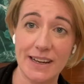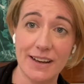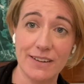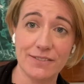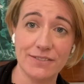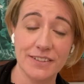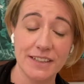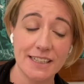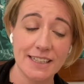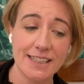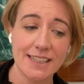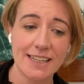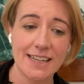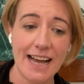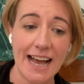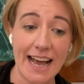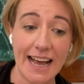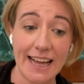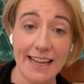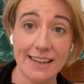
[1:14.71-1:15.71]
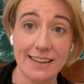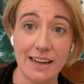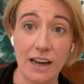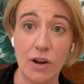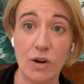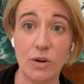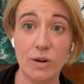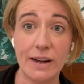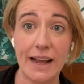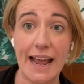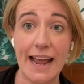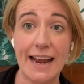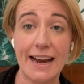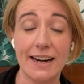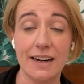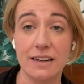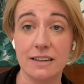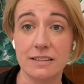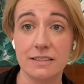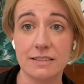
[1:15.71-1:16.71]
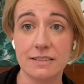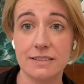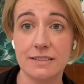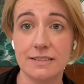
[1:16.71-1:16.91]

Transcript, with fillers: I've had long hair